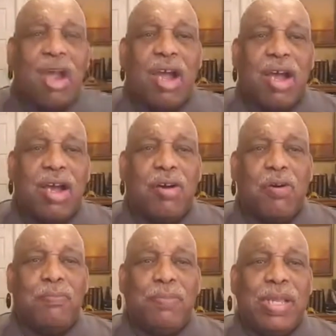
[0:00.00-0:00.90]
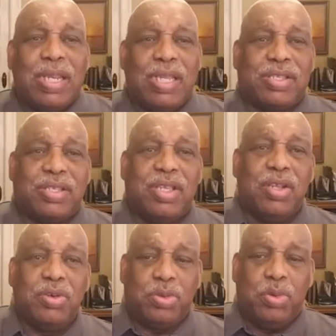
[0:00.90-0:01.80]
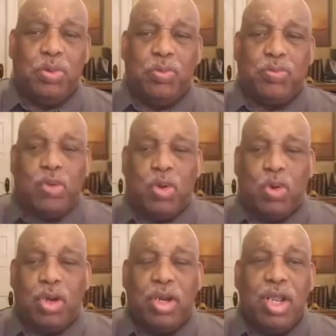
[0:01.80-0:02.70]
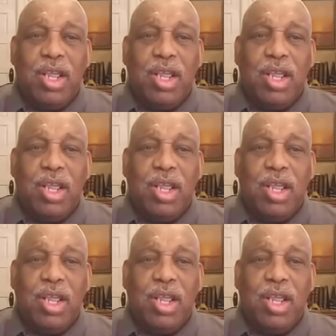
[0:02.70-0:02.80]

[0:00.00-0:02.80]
uh, obedience to the Lord.